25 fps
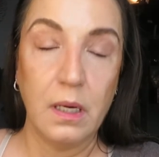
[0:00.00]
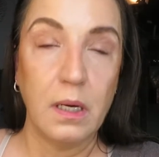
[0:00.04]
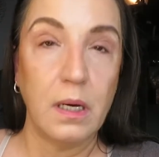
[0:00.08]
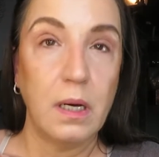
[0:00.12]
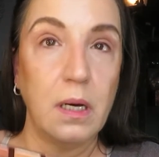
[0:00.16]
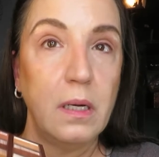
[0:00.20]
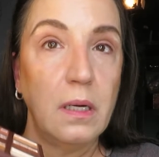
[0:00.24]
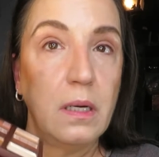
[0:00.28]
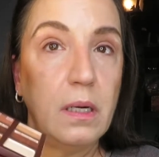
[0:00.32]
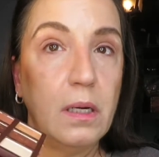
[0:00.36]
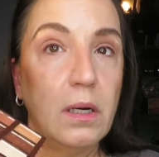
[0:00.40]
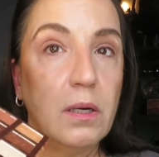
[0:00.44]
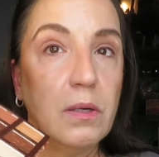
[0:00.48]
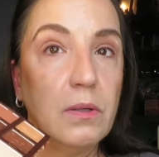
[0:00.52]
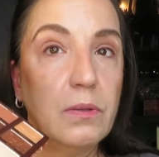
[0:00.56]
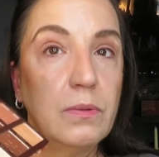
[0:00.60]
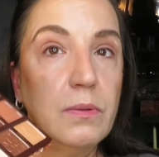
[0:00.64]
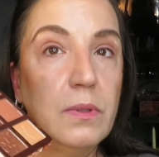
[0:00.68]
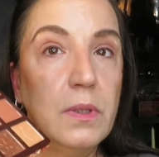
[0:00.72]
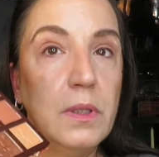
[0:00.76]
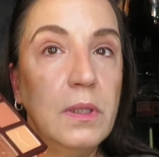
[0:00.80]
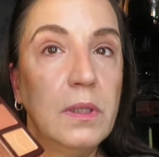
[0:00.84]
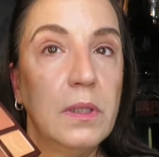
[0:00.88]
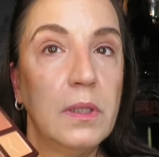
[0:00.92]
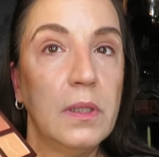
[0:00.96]

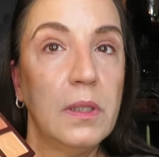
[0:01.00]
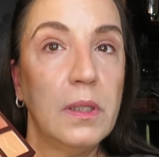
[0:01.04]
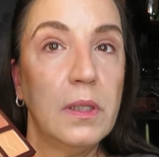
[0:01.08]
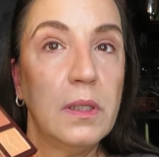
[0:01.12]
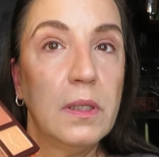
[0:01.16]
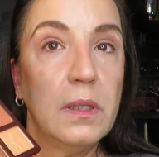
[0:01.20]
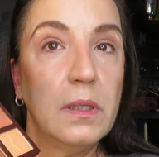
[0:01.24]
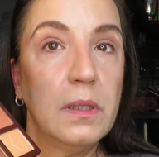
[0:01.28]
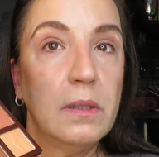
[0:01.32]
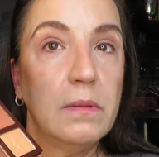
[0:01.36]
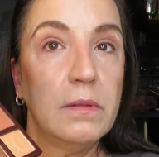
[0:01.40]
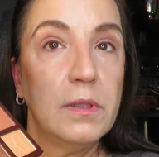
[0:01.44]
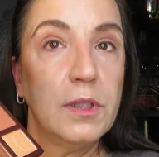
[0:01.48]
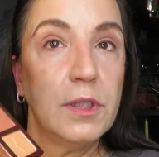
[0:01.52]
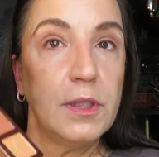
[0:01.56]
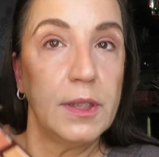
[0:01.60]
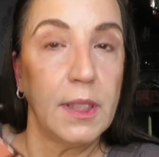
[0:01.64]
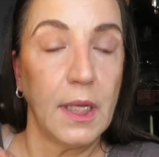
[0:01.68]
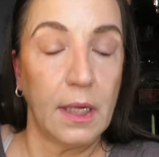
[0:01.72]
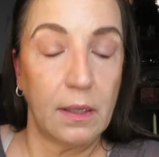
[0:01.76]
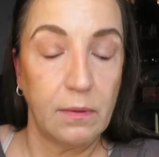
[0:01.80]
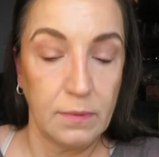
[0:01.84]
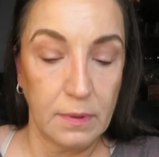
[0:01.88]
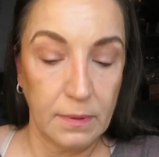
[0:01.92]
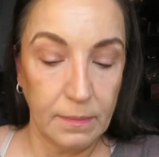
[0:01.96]
Unknown, which is
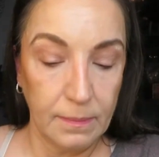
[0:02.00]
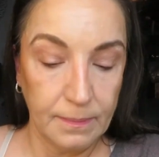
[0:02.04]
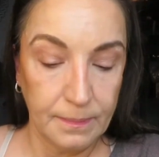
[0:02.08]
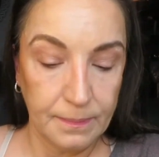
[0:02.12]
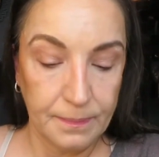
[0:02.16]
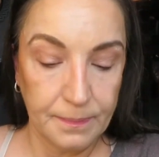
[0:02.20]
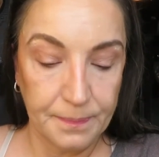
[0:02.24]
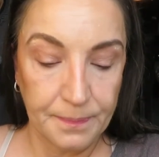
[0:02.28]
that one.